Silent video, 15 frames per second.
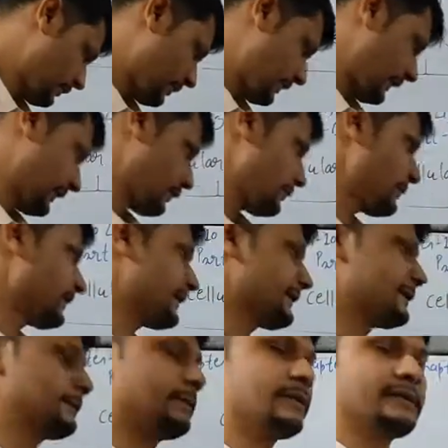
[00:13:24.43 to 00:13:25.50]
aerobic
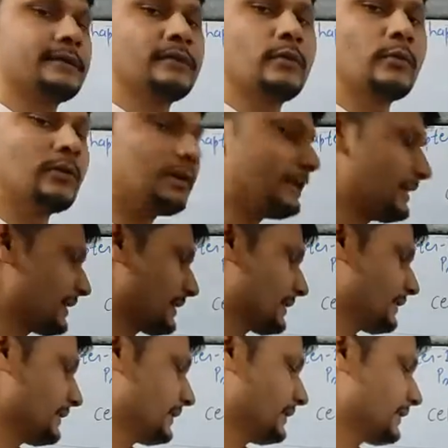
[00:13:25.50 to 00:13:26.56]
respiration only occur
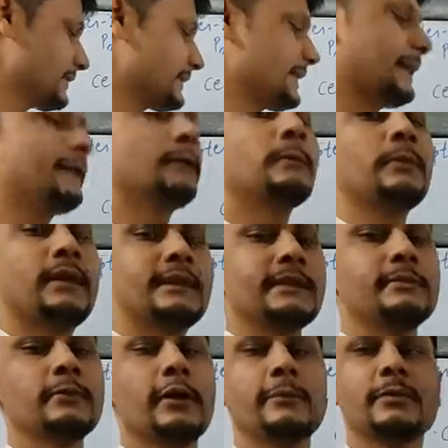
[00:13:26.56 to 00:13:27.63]
in the cytoplasm
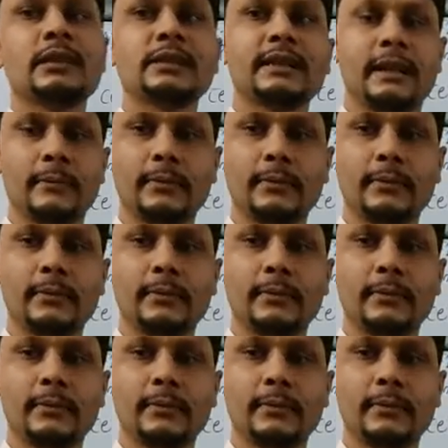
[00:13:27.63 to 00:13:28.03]
of the cell,